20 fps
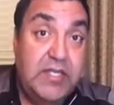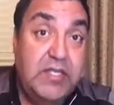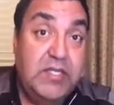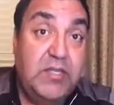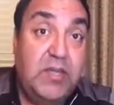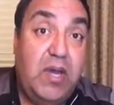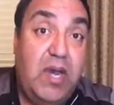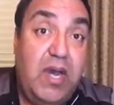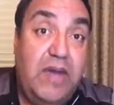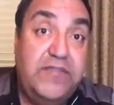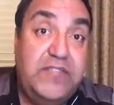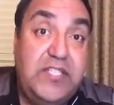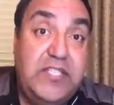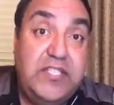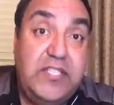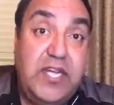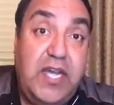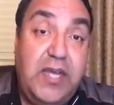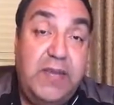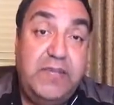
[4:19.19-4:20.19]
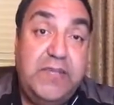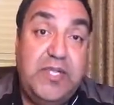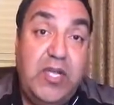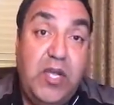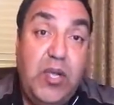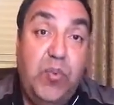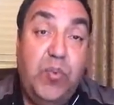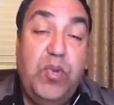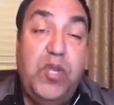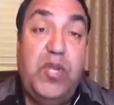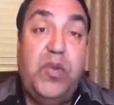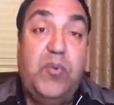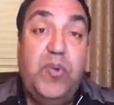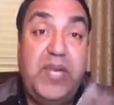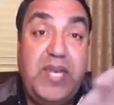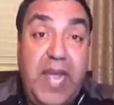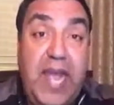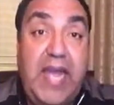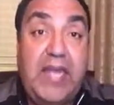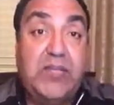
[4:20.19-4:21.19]
So oftentimes we're going to
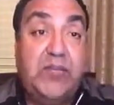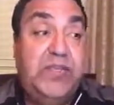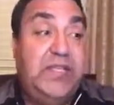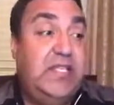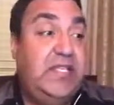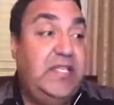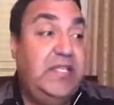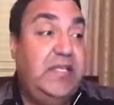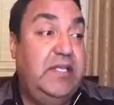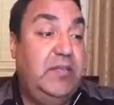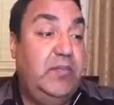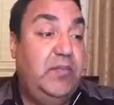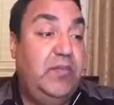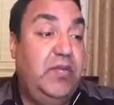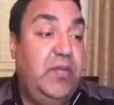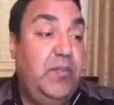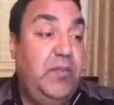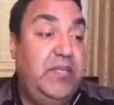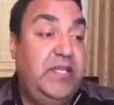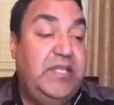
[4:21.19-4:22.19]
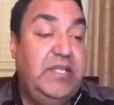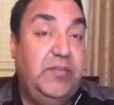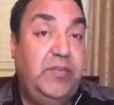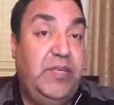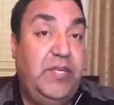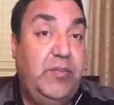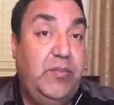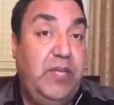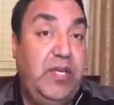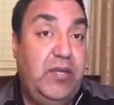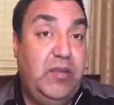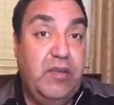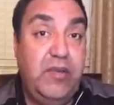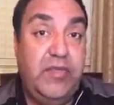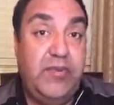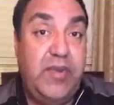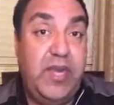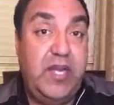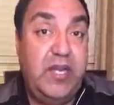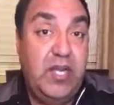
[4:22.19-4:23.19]
react. We see that we hear a
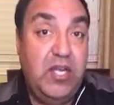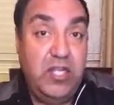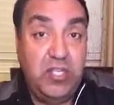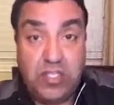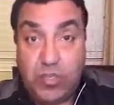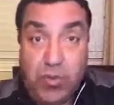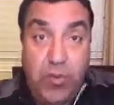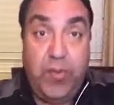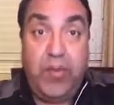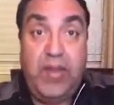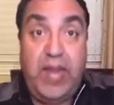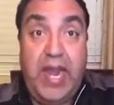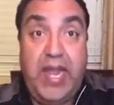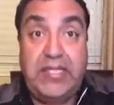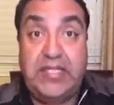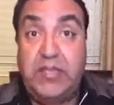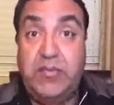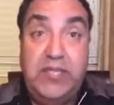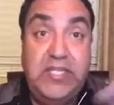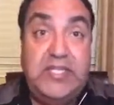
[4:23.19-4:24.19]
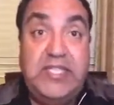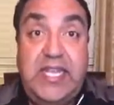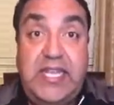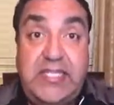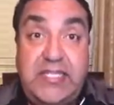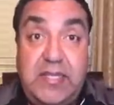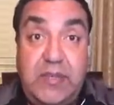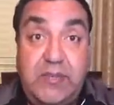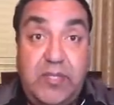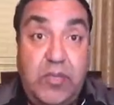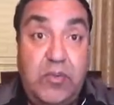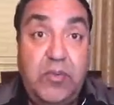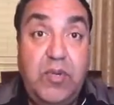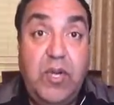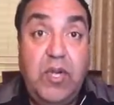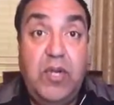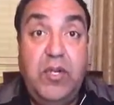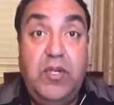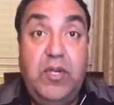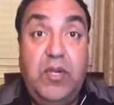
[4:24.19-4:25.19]
threat, so we react and we say something.
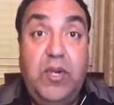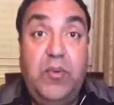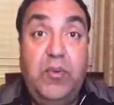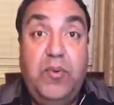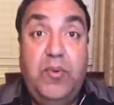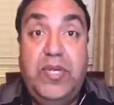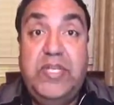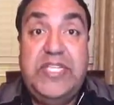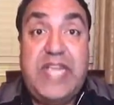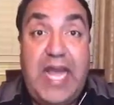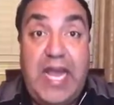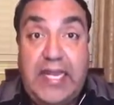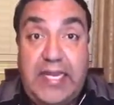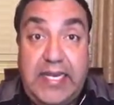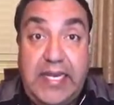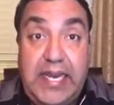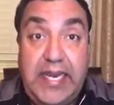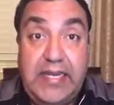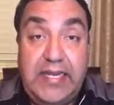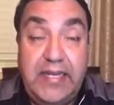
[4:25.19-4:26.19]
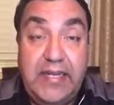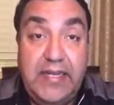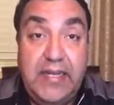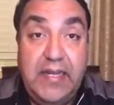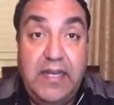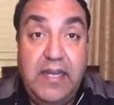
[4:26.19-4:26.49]
We retaliate.